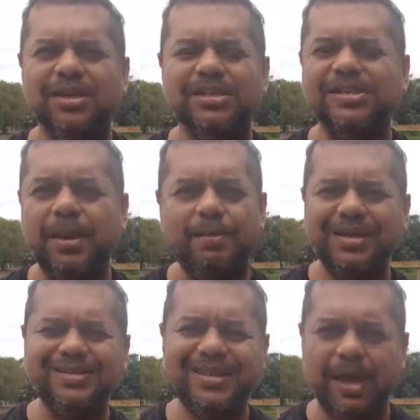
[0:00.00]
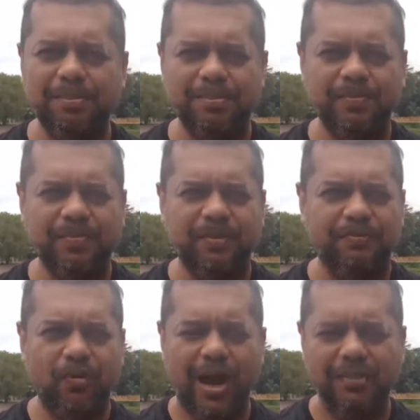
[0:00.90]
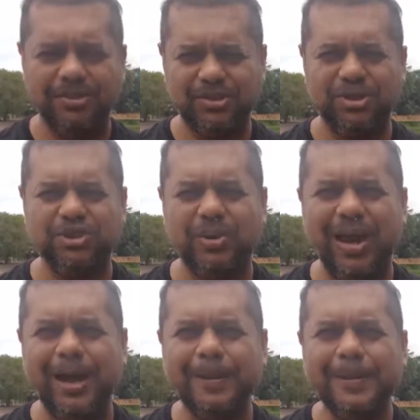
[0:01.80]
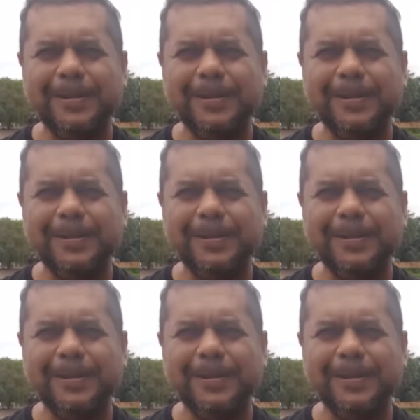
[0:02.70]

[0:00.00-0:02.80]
step-by-step for Amazon Australia.